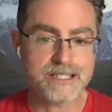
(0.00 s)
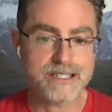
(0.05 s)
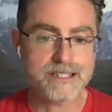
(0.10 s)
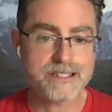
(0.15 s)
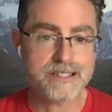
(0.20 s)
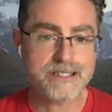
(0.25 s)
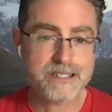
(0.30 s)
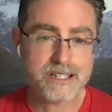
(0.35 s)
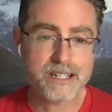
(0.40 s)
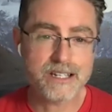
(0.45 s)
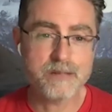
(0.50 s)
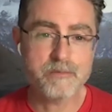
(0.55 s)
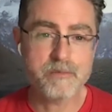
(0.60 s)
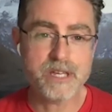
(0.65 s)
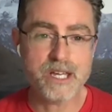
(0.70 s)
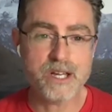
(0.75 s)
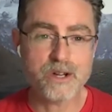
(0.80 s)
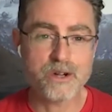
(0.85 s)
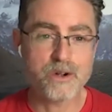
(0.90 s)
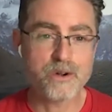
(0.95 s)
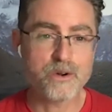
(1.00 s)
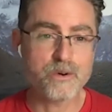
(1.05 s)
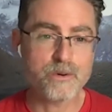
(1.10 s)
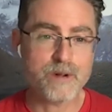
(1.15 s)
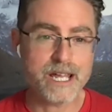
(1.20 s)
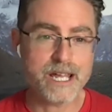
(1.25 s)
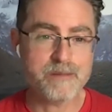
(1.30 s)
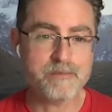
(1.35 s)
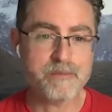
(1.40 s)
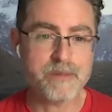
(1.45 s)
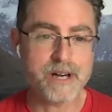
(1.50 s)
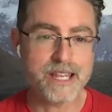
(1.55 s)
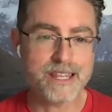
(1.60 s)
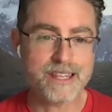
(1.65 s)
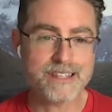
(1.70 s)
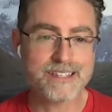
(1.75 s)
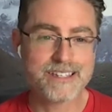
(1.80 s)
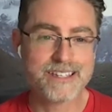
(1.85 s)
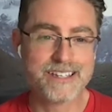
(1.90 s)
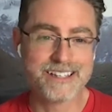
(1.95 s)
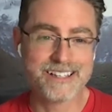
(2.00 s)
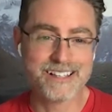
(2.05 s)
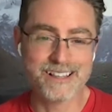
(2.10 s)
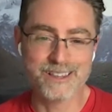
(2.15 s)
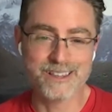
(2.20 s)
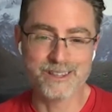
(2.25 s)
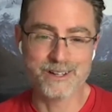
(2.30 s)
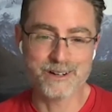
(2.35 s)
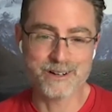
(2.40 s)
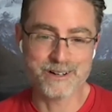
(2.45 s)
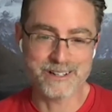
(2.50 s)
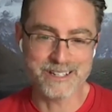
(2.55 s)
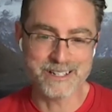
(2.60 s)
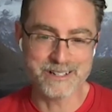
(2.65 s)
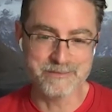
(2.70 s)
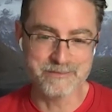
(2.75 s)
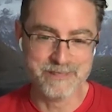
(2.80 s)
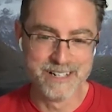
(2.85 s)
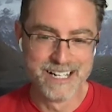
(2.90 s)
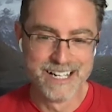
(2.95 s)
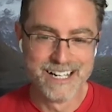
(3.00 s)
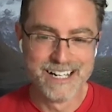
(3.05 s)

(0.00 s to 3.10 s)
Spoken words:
this is going to be a great month to learn them.